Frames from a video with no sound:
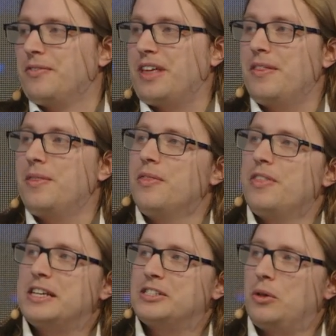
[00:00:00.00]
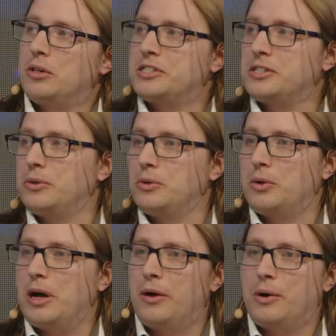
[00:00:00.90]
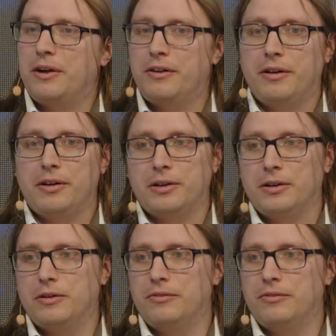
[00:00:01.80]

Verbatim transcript: Then there's also our uh,